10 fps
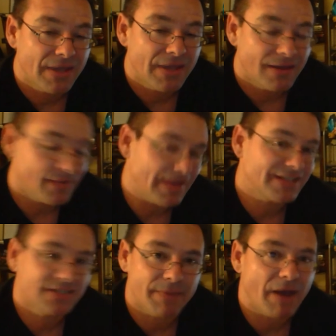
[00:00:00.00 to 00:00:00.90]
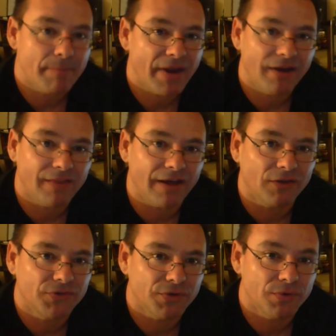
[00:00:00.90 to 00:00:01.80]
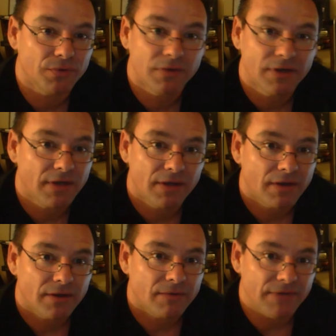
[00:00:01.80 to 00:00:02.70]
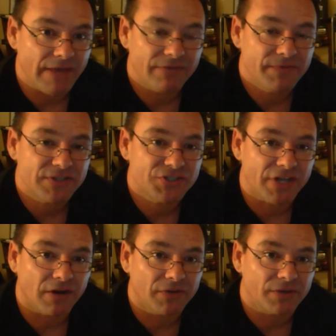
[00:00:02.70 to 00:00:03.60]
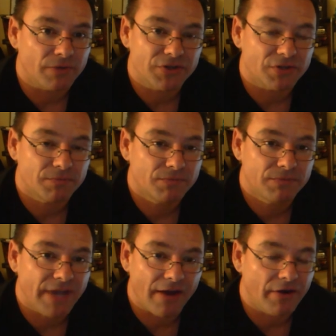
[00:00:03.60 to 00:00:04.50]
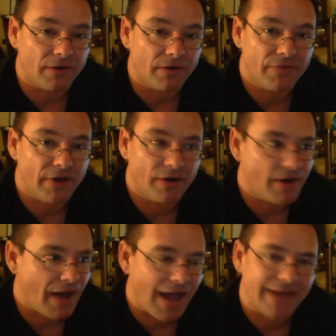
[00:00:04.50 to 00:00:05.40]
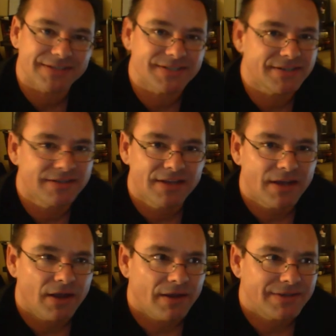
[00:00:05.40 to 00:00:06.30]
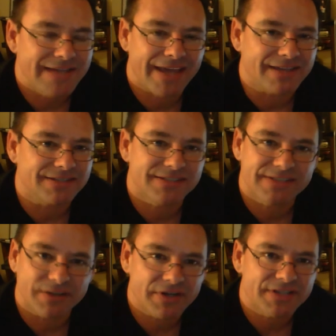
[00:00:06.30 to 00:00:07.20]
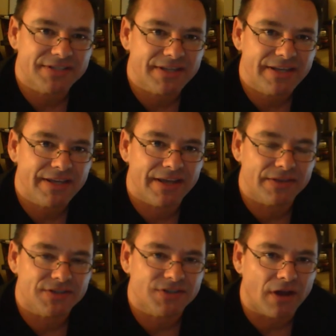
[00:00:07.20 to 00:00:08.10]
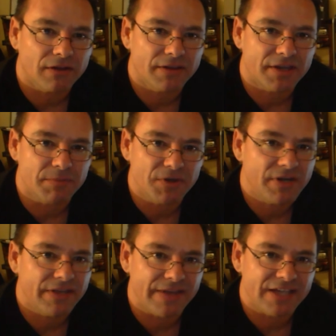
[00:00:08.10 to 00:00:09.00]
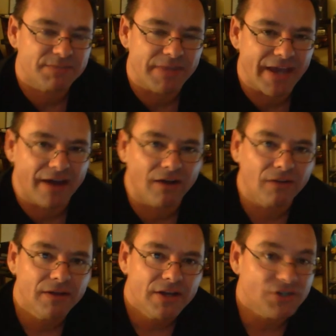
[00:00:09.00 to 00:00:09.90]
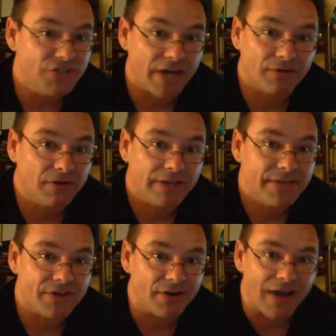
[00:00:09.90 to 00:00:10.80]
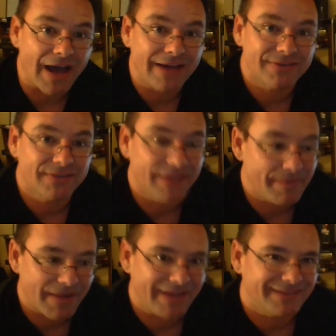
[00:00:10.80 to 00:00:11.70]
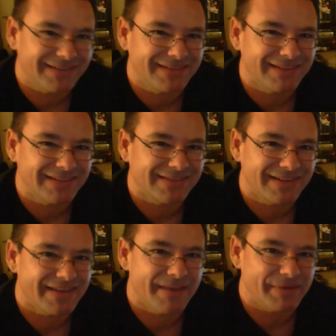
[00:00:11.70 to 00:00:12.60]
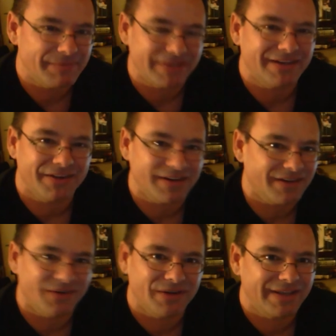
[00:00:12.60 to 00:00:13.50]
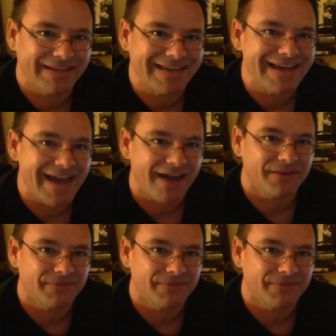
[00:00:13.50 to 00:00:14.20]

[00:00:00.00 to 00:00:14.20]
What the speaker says: That's about parallel to David Fitzgerald and Richard Carrier. They're not taken seriously in the scholarly community, in the SBL. Generally, they're not. They might listen to them, but they're going to go, get out of,